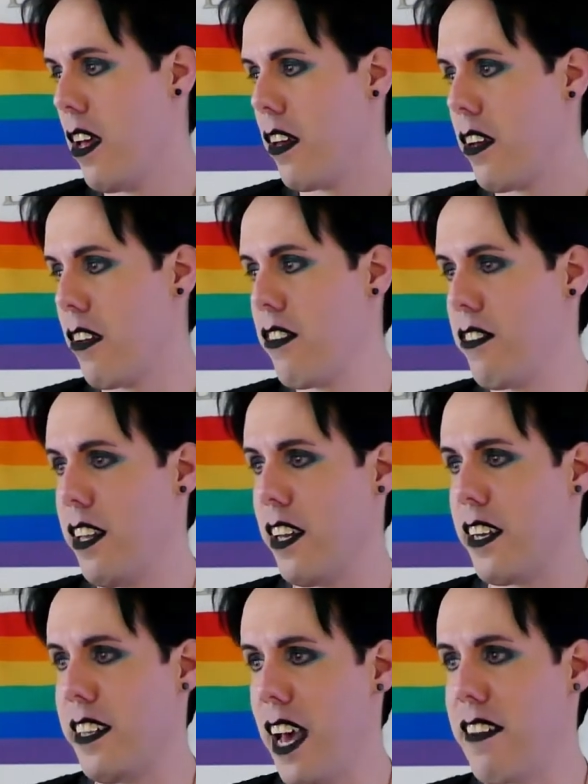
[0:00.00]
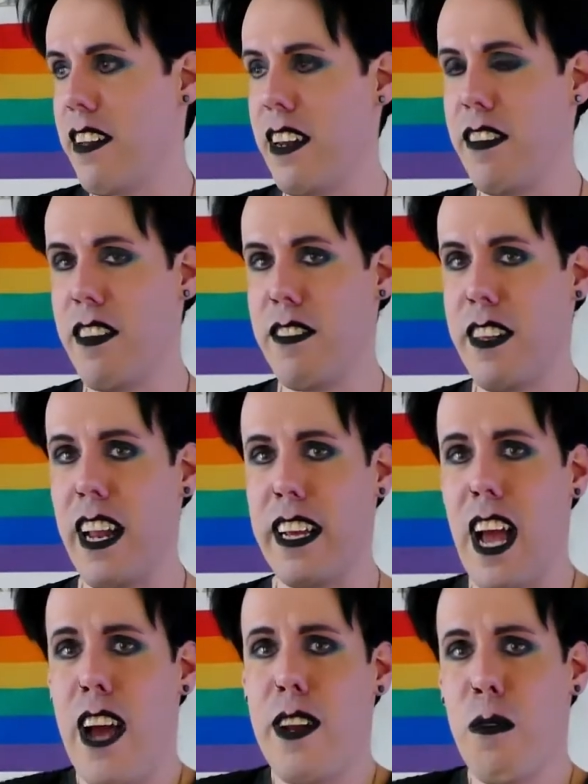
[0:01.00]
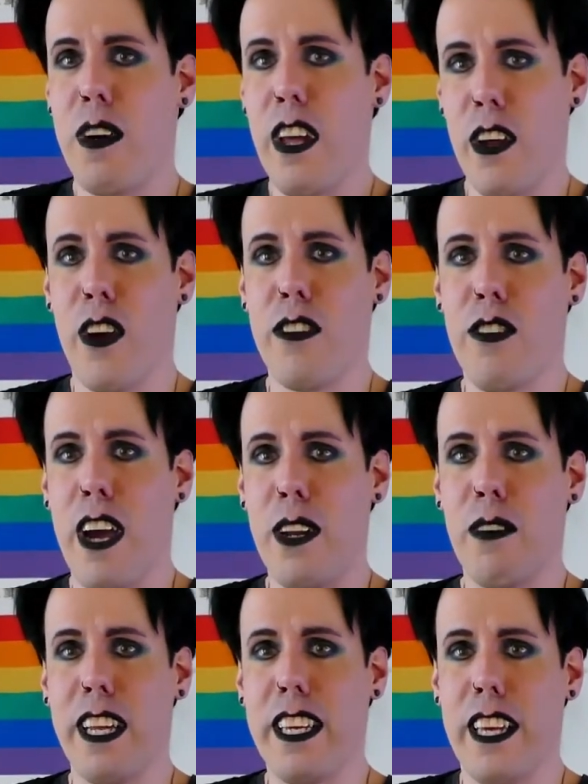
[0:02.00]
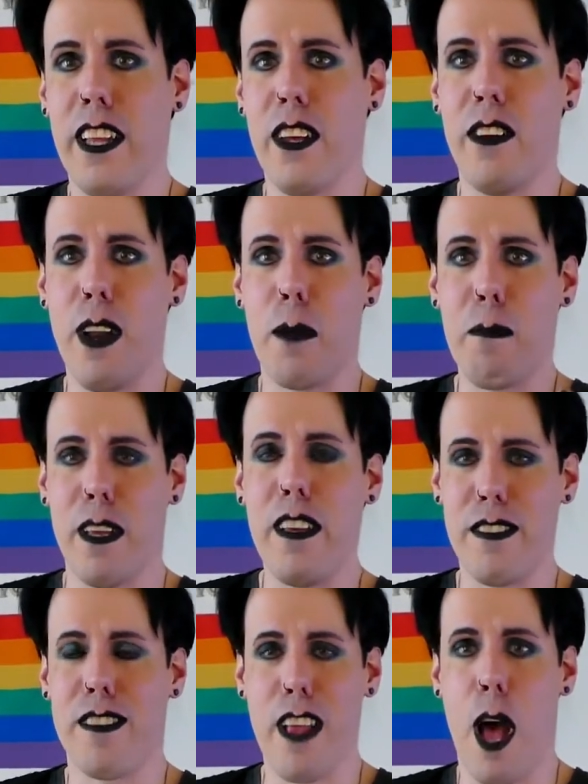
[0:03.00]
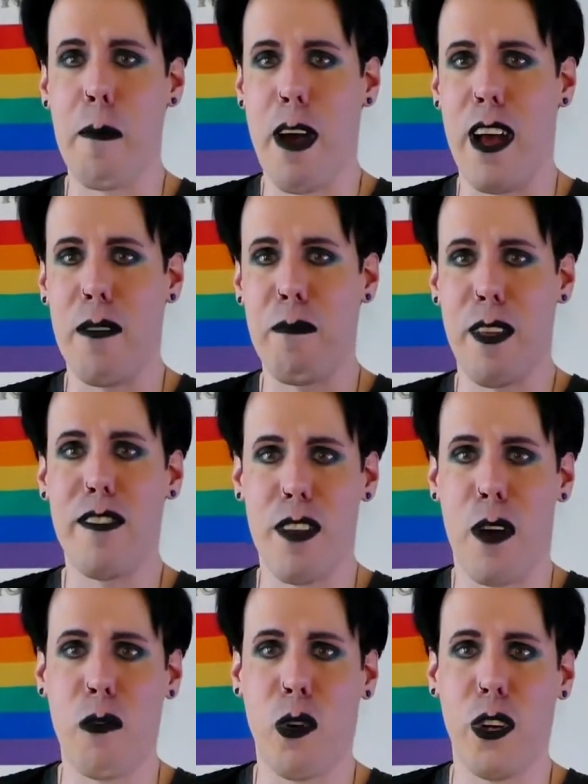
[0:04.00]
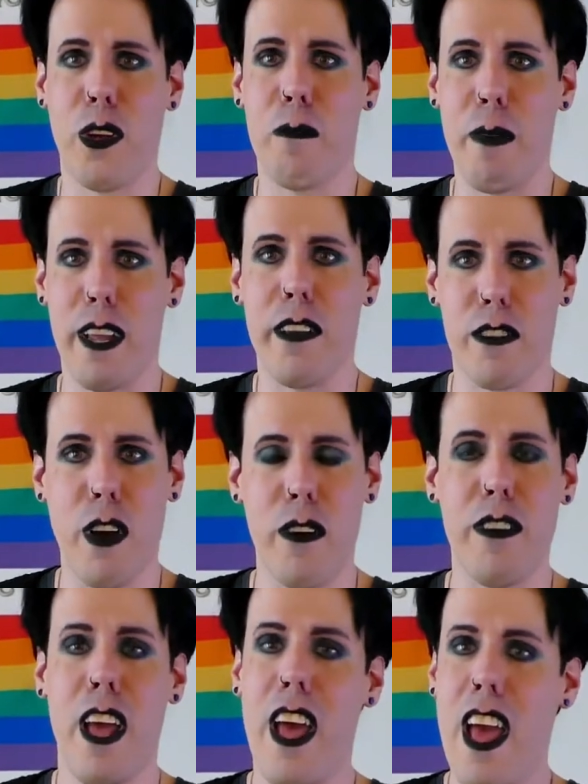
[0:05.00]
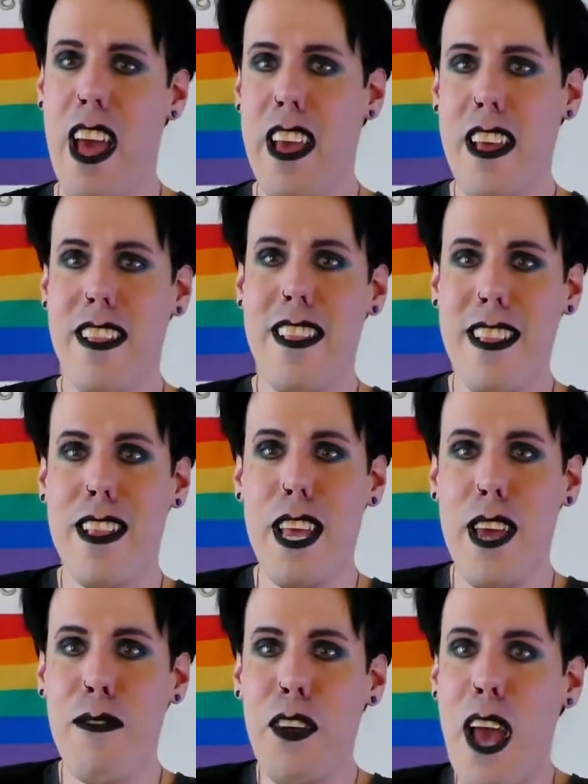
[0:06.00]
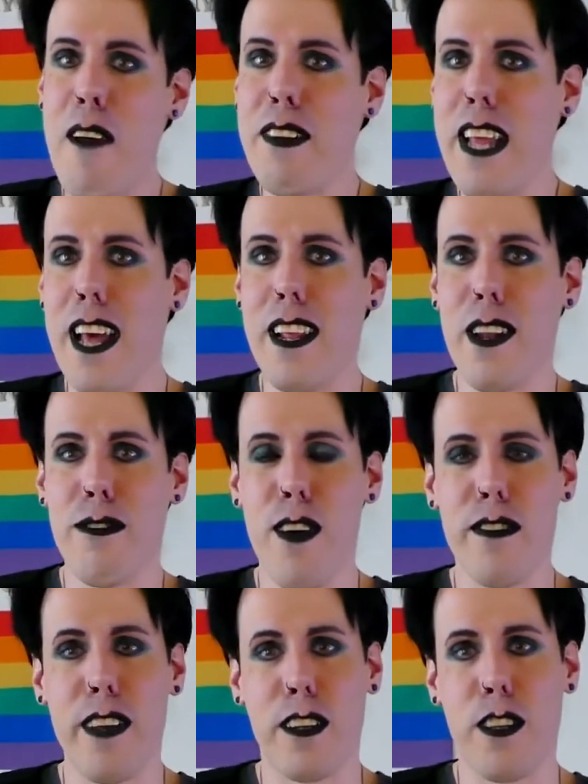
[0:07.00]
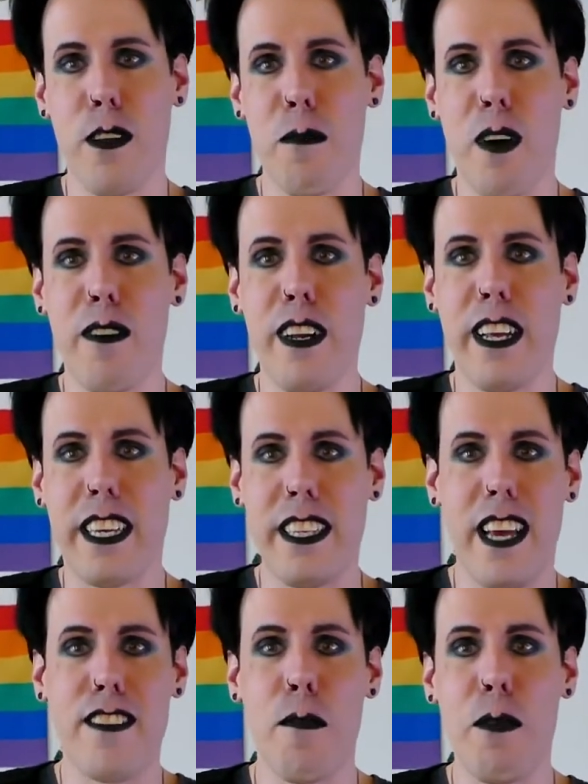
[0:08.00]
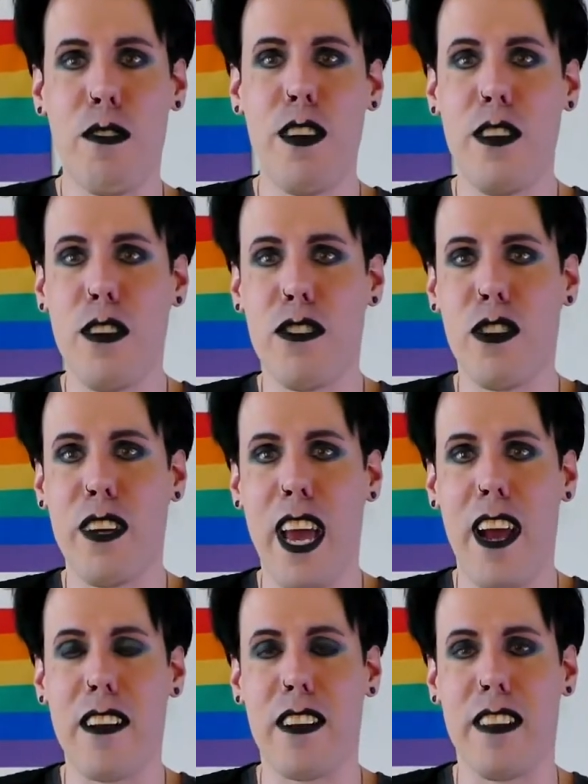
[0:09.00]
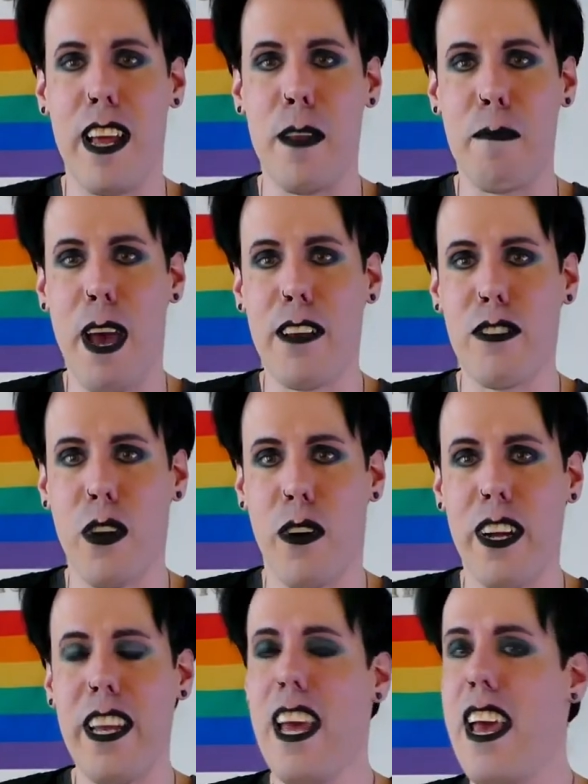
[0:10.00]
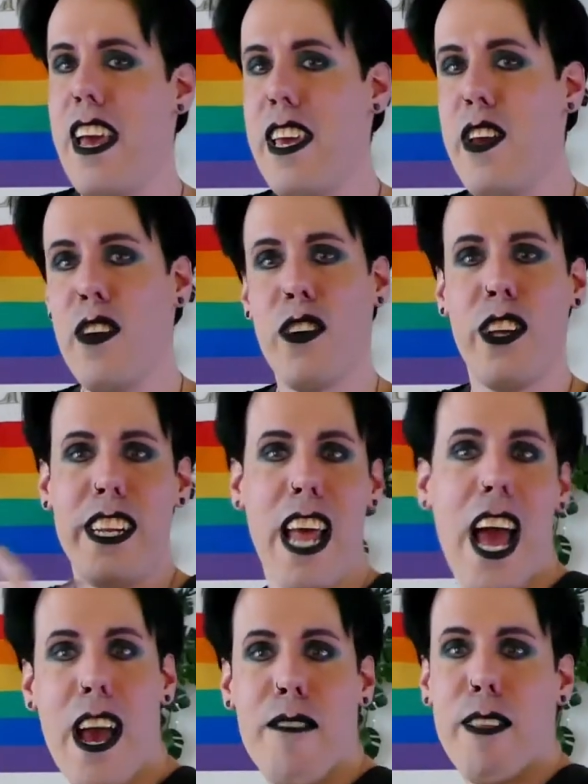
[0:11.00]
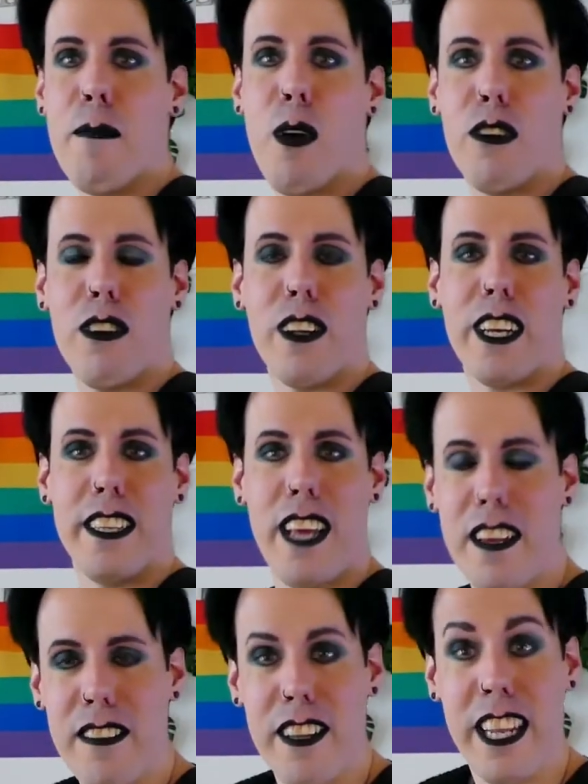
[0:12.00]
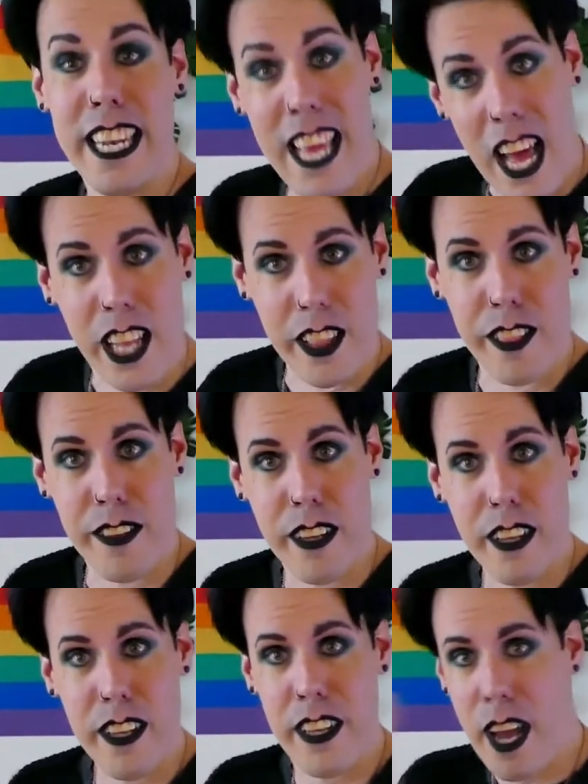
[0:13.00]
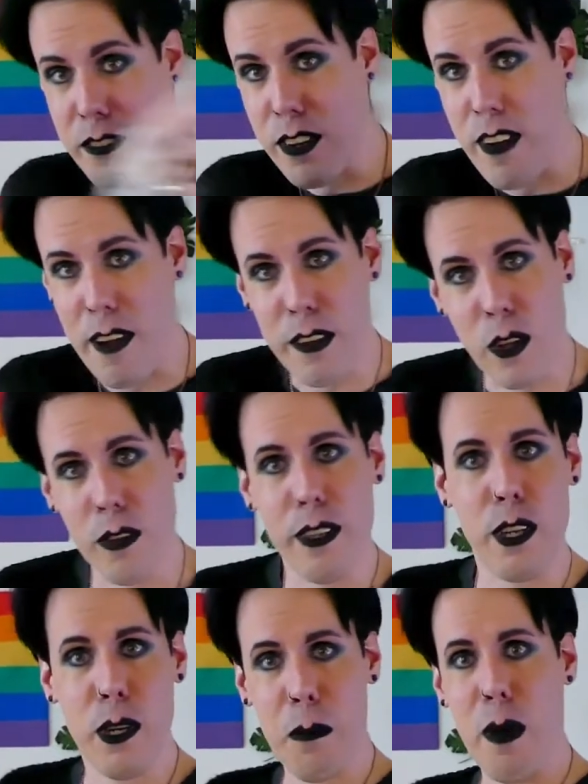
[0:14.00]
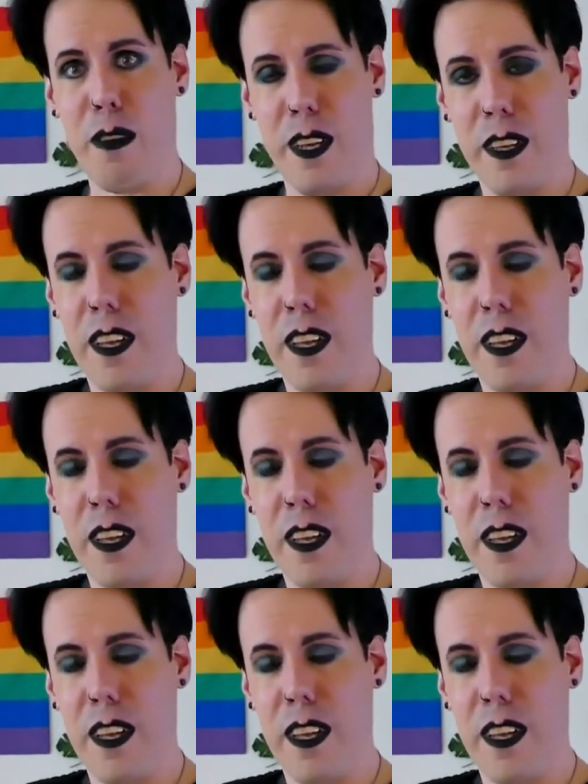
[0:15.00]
Because you see the connection, and she see like, I don't want to hurt you, I don't want to kill you, like please stop, please, I'm warning you, please don't. If you haven't had in the first act of the movie, the connection between those two characters and the backstory, you couldn't have the emotional connection in the end. You have to drive it all the way through the movie.